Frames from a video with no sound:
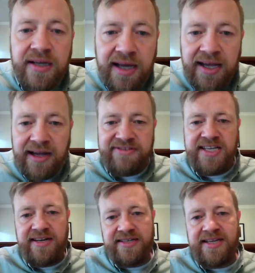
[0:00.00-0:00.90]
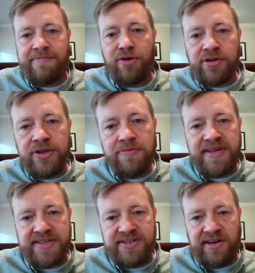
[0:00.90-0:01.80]
Hey, I've set an example. You be
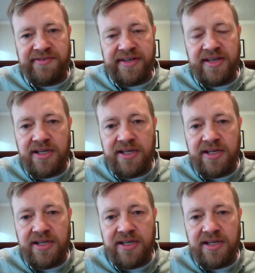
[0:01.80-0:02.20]
a servant.